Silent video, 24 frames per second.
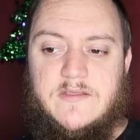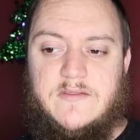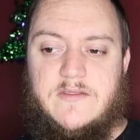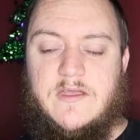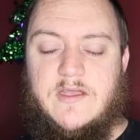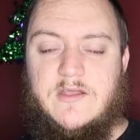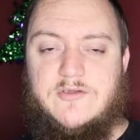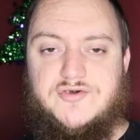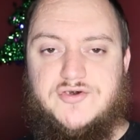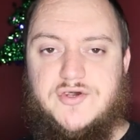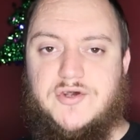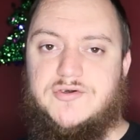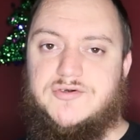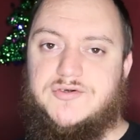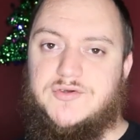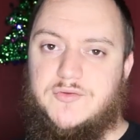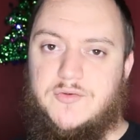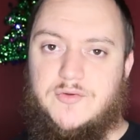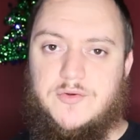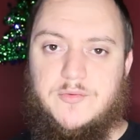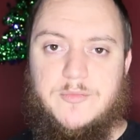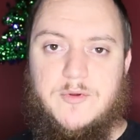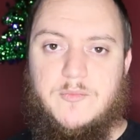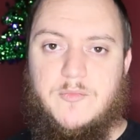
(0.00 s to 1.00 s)
they can charge a
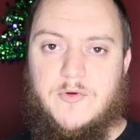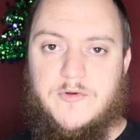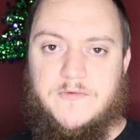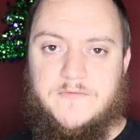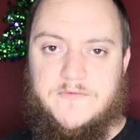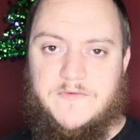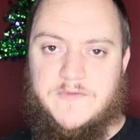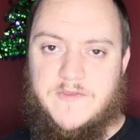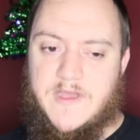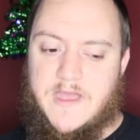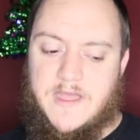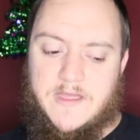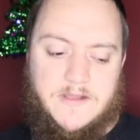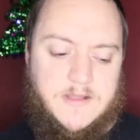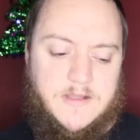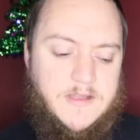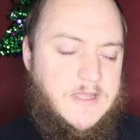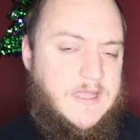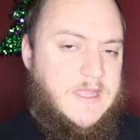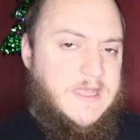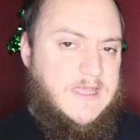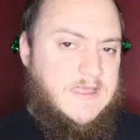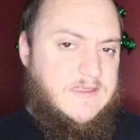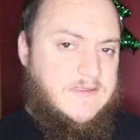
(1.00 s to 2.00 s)
little bit more for that.
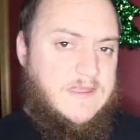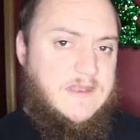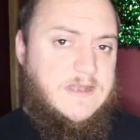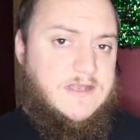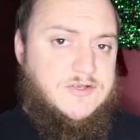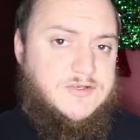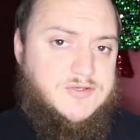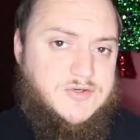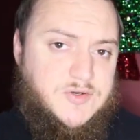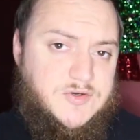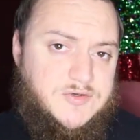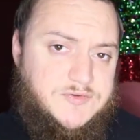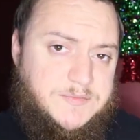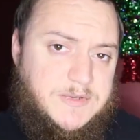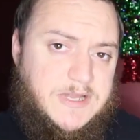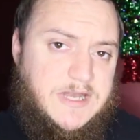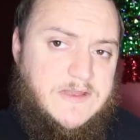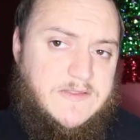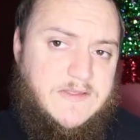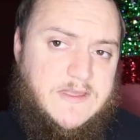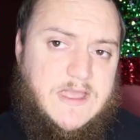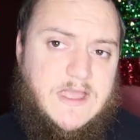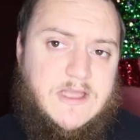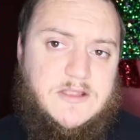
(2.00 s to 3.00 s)
They didn't charge me
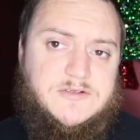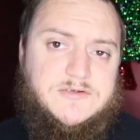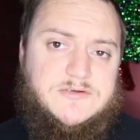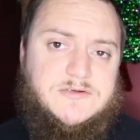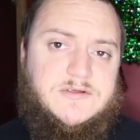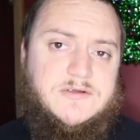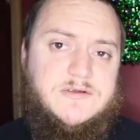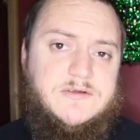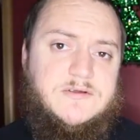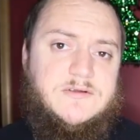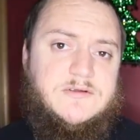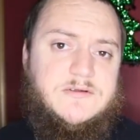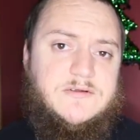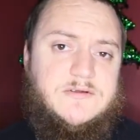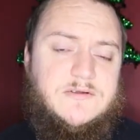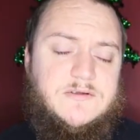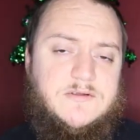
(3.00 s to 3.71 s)
anything extra